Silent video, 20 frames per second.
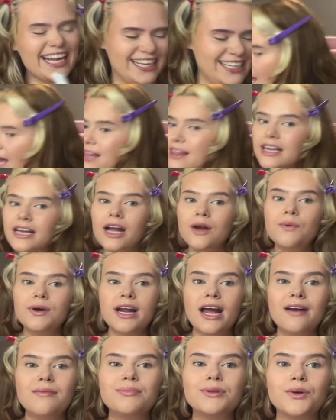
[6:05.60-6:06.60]
I think I want
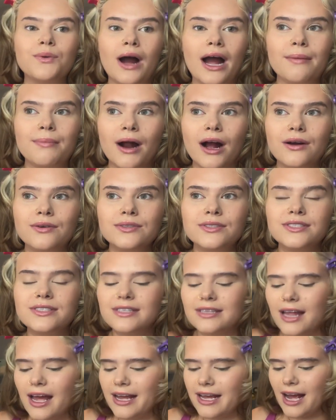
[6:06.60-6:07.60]
to have blue eyebrows.
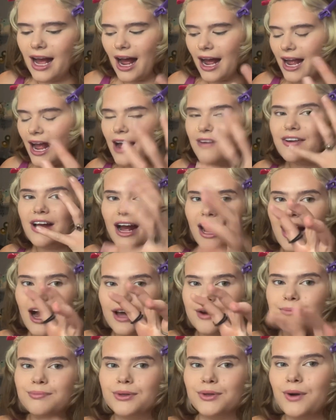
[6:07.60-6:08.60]
Like, I haven't
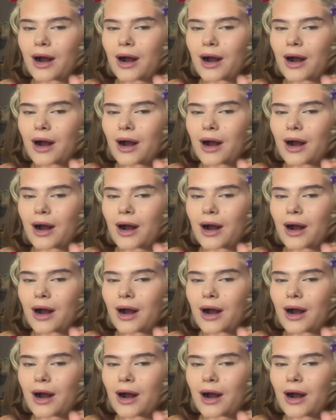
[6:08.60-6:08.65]
had blue